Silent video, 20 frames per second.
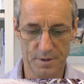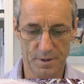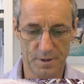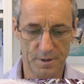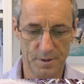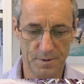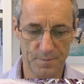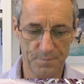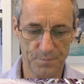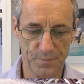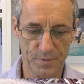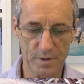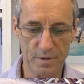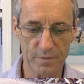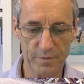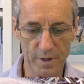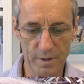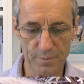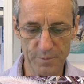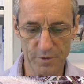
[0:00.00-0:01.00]
um, the
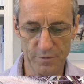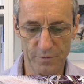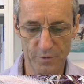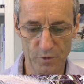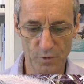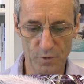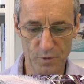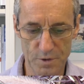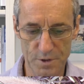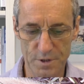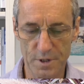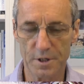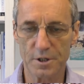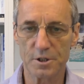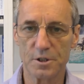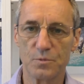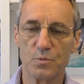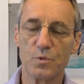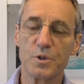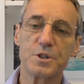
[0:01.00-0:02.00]
development of an
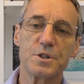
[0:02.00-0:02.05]
organization,